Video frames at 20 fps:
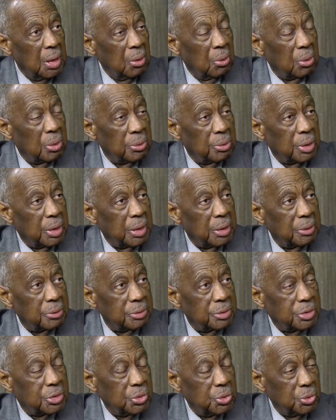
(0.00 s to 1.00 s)
will
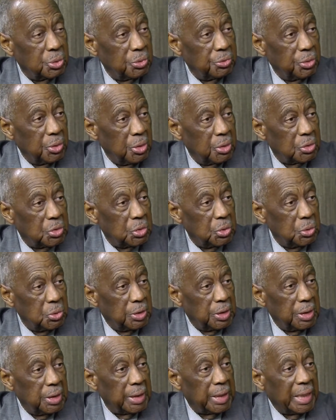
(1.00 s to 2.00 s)
soon revert to
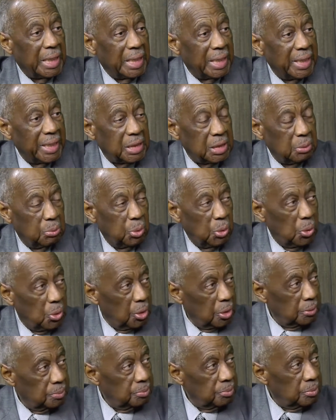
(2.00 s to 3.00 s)
the elected board,